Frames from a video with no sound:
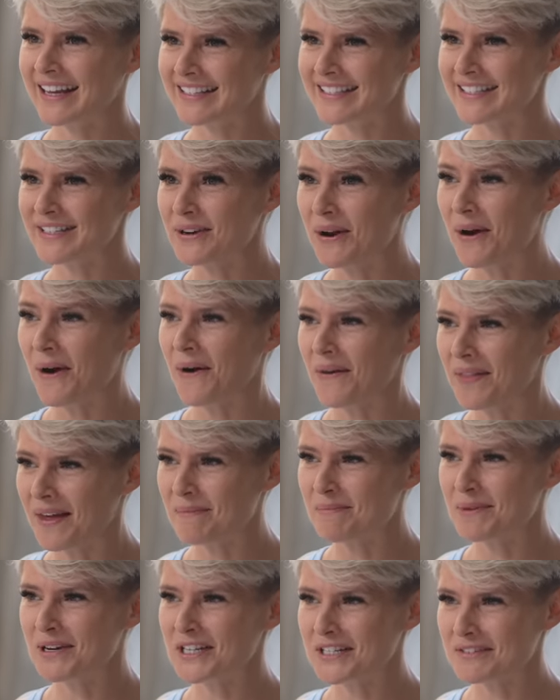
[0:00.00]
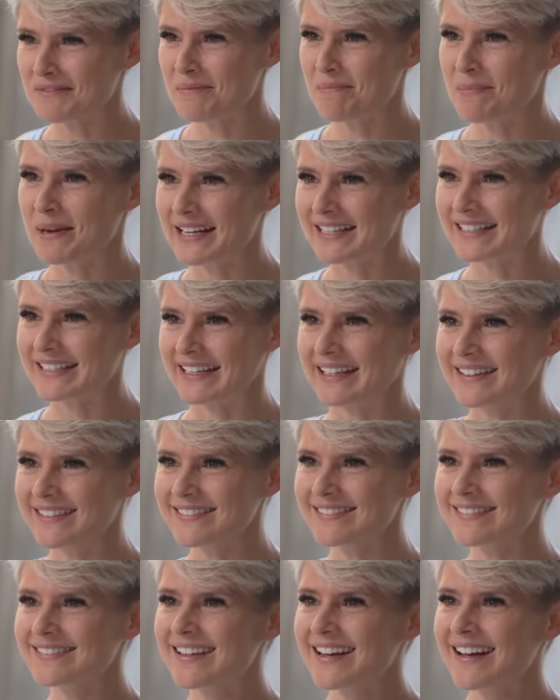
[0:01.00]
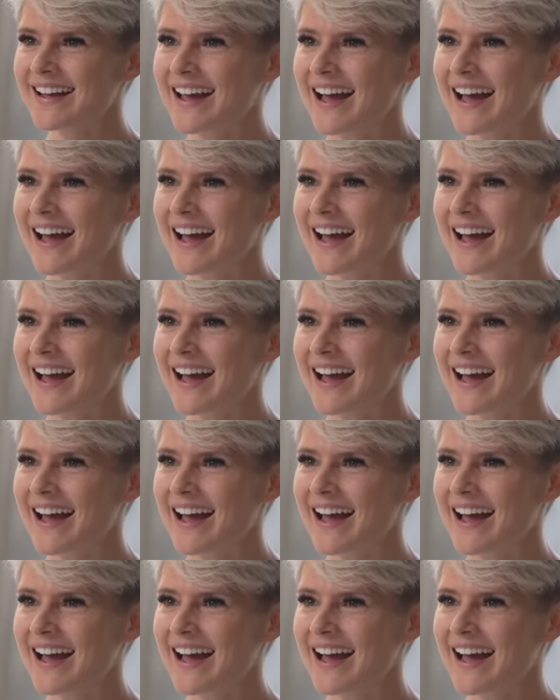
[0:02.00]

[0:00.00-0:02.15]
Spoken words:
it's not that much of a big deal.